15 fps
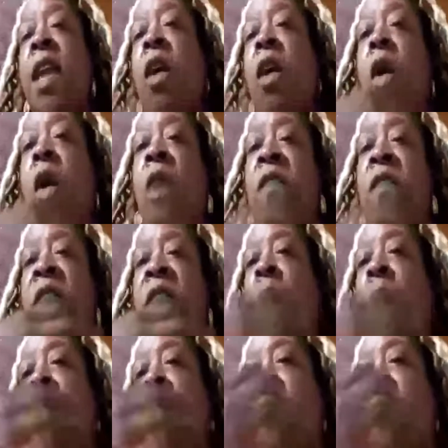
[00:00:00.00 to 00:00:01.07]
off of
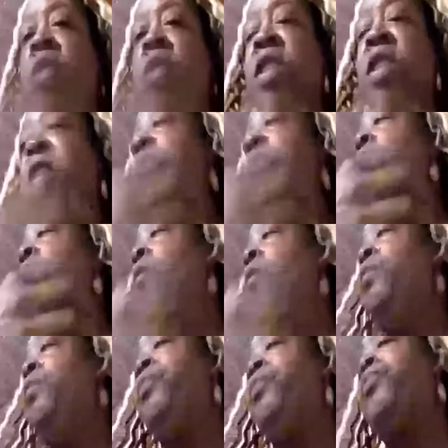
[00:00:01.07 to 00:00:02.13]
our emotions. So
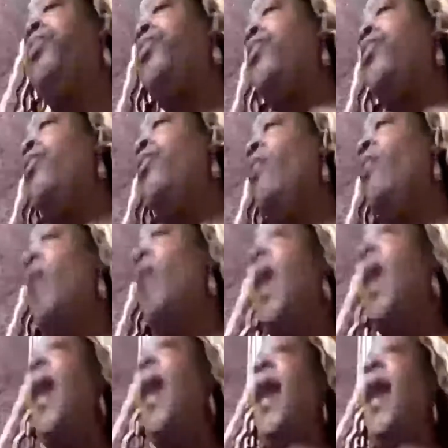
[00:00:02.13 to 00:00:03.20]

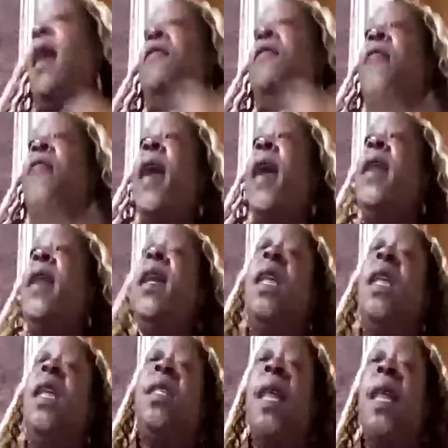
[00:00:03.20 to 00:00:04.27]
if they
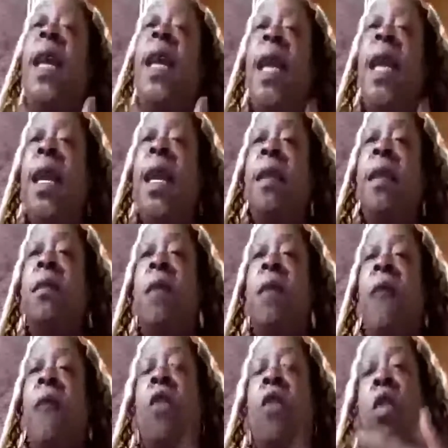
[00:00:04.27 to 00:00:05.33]
needed to eat,
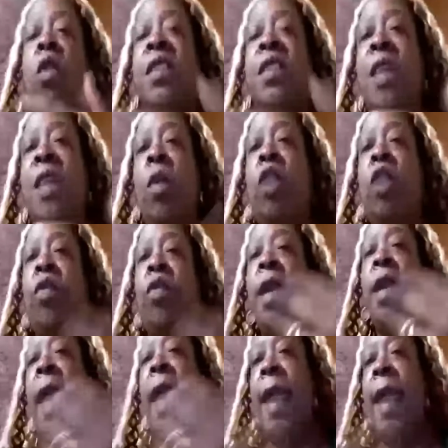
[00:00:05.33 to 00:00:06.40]
of course they would
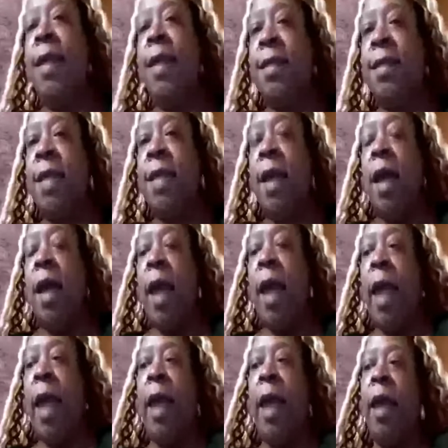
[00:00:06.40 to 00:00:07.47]
create
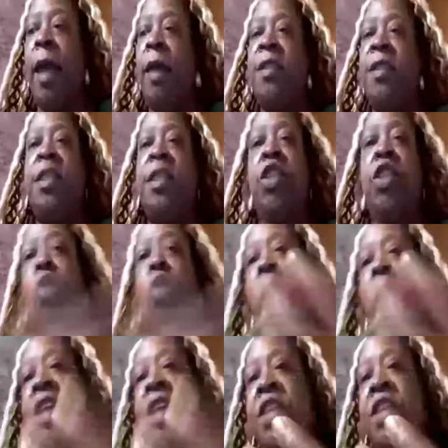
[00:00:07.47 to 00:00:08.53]
a
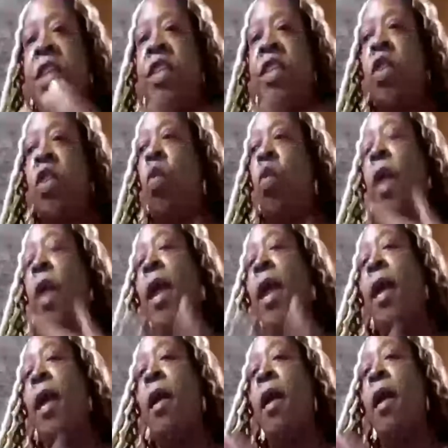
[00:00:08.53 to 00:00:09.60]
situation to
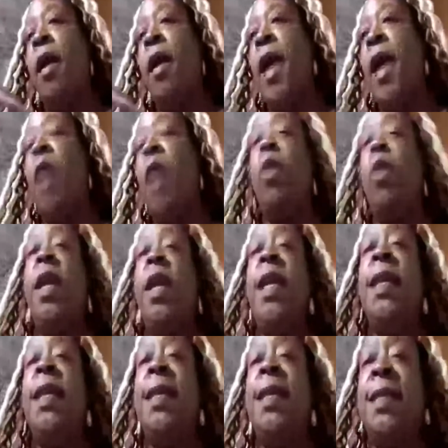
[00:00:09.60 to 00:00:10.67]
where it would
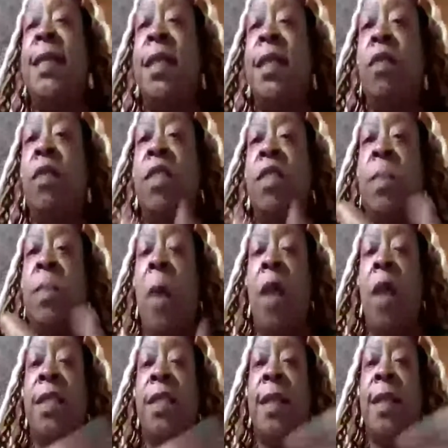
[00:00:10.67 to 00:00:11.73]
elicit the
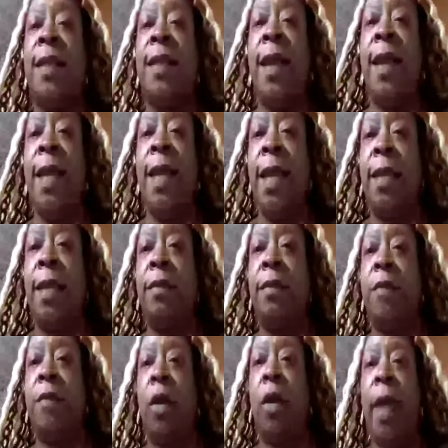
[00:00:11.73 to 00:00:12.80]
response that they need.
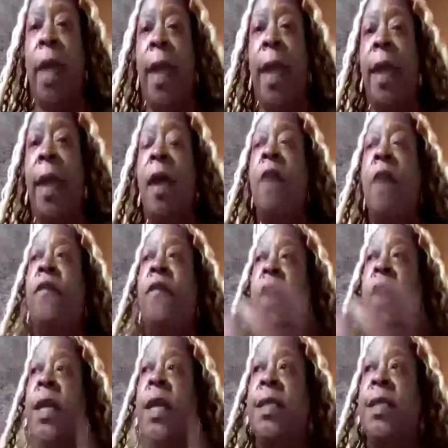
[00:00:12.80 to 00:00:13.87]
Okay, for
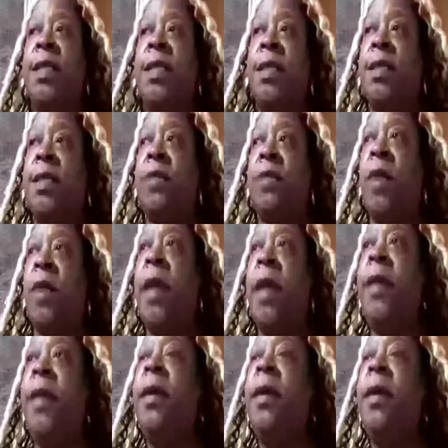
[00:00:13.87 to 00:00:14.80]
instance, right?